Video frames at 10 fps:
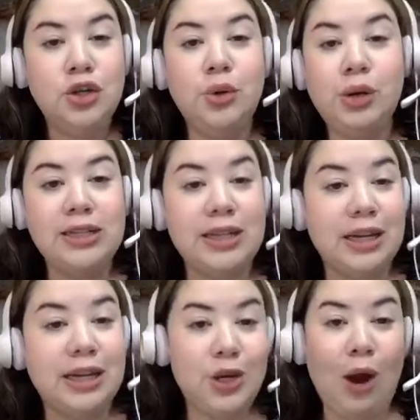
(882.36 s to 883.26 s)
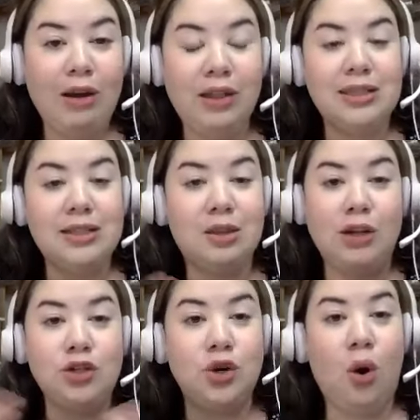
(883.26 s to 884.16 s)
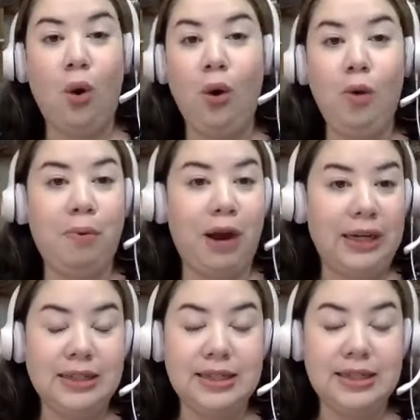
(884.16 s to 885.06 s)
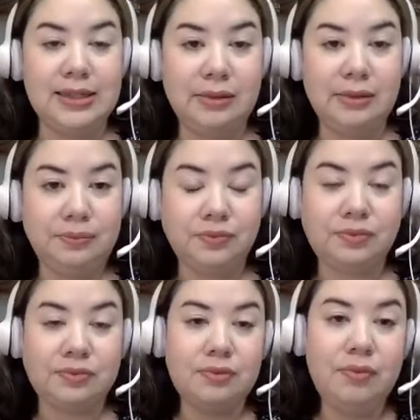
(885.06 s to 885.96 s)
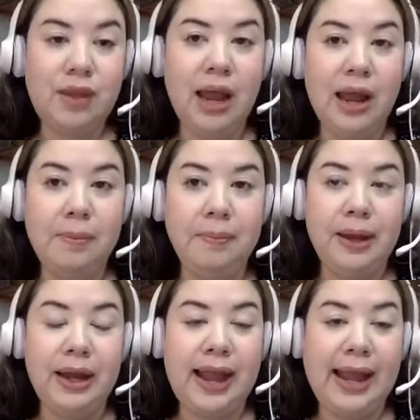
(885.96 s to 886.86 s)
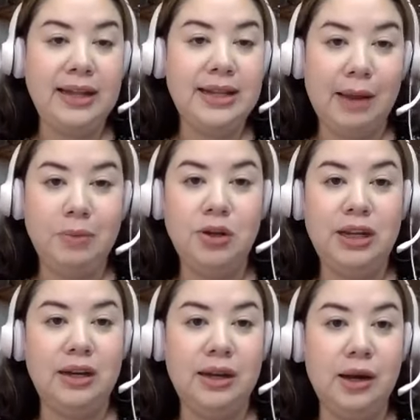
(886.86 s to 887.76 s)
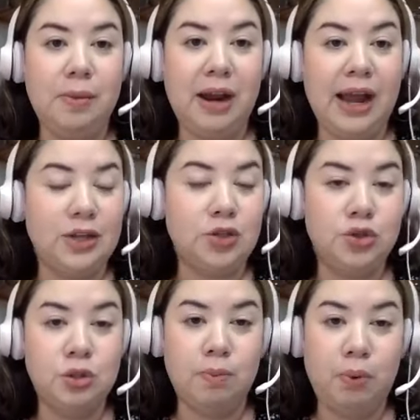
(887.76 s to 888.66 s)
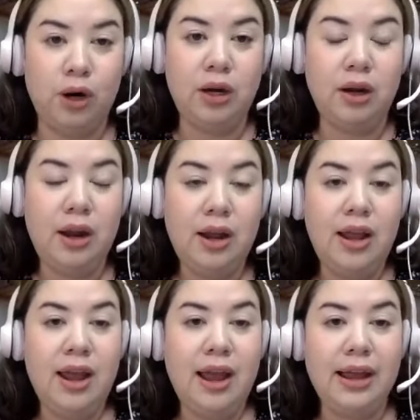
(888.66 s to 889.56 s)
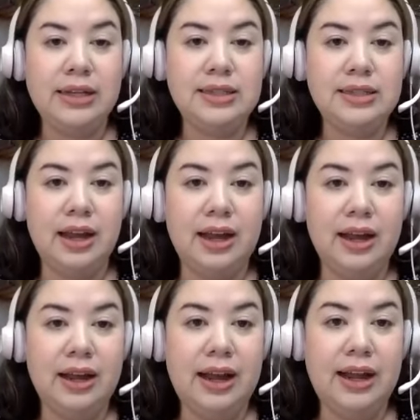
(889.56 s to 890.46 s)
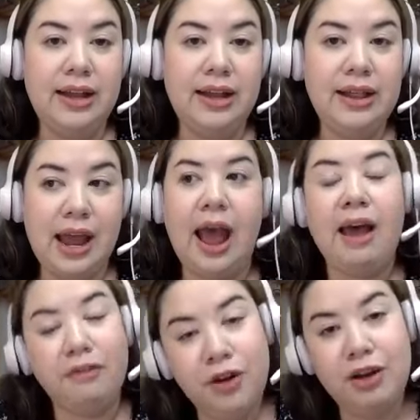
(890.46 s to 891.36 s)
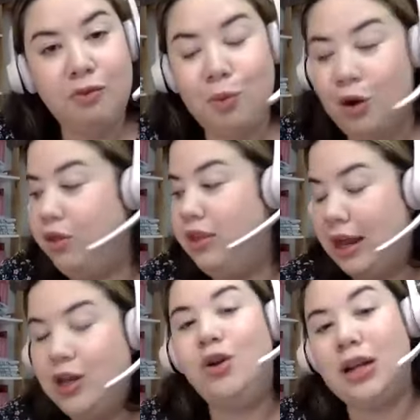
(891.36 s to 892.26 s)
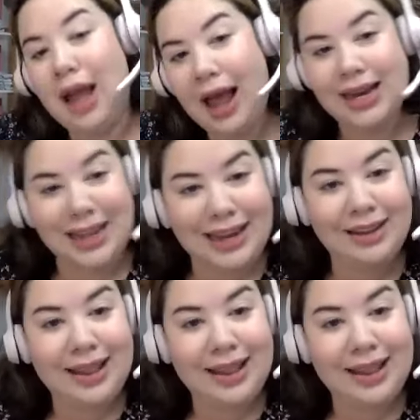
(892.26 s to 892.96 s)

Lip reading: So you would essentially wear this throughout your whole pregnancy. Anytime you need a little bit of extra support, and then after you give birth, then you can add